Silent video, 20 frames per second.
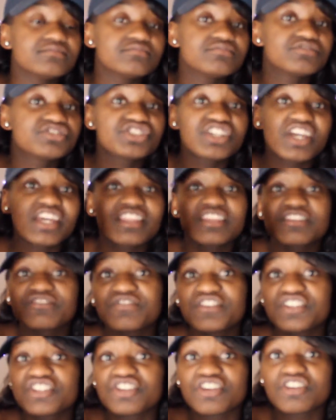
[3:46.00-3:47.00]
Share this
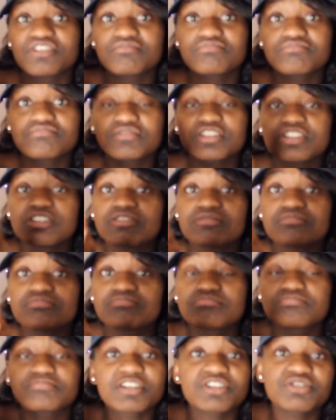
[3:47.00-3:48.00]
video, you know,
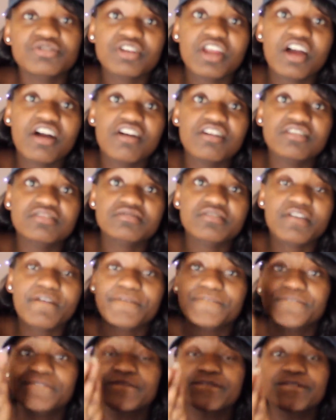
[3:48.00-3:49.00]
that's all I ask.
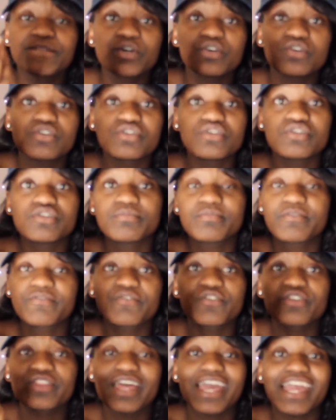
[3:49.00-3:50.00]
Or
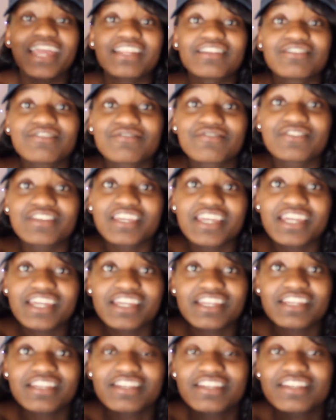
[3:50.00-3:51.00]
before the end of the
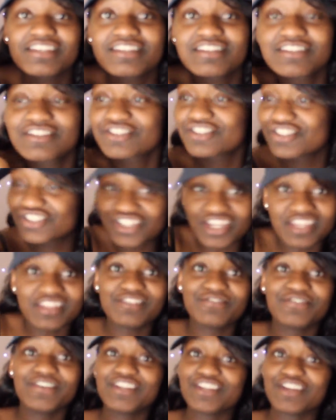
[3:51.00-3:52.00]
year, just share
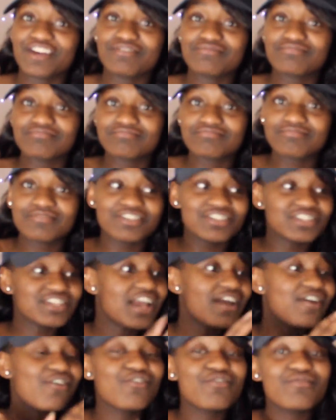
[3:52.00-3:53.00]
this video.
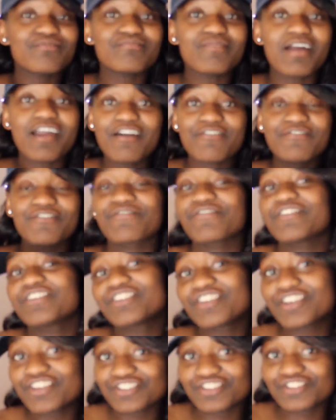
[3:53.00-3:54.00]
Share my other
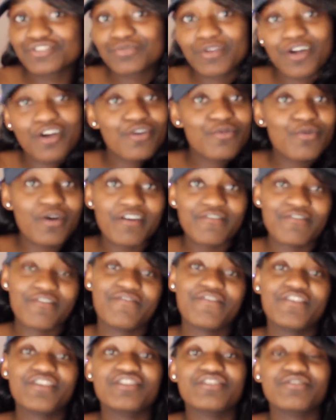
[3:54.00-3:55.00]
videos as well, whatever
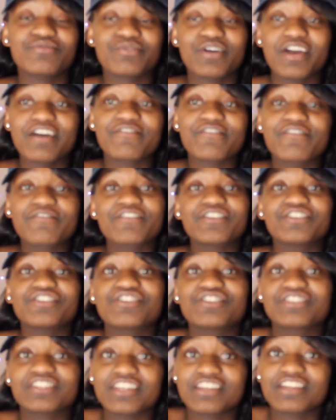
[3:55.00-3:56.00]

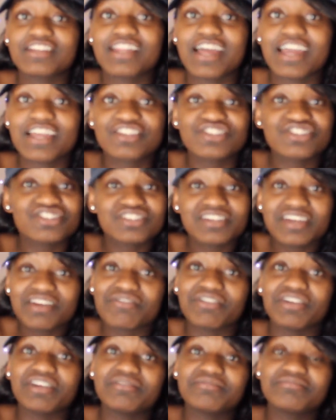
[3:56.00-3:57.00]
videos that you like, just
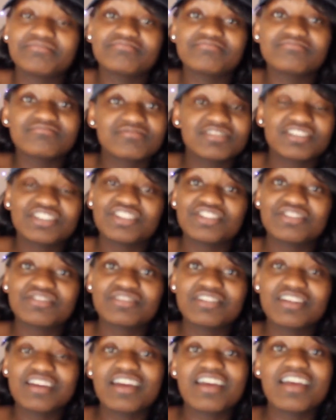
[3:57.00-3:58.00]
share it, you
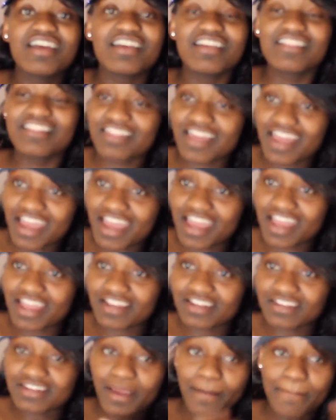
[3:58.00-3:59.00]
know.
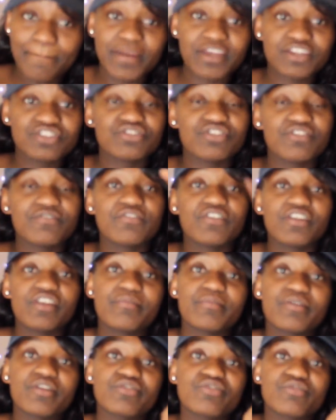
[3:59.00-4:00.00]
And make sure you
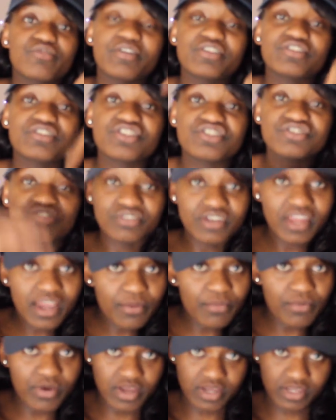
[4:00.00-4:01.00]
follow me my social
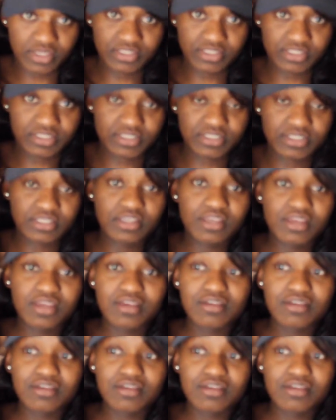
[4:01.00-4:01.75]
networks.